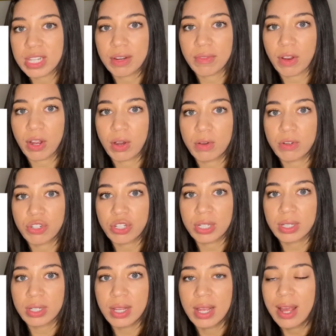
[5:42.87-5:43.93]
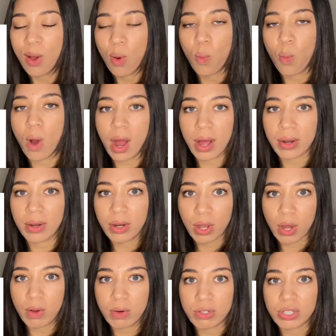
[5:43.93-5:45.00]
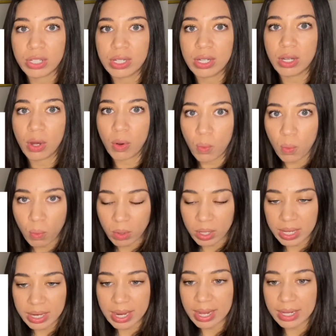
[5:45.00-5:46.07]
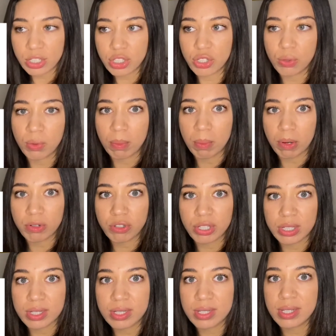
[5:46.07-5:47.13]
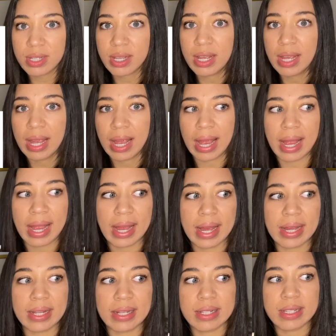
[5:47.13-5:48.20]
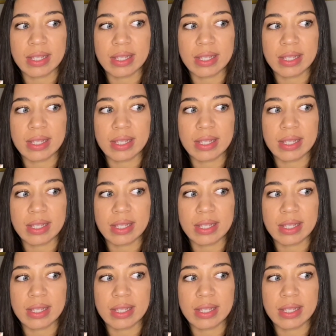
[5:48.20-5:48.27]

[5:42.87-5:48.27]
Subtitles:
our ocean, ocean connects to emotions, and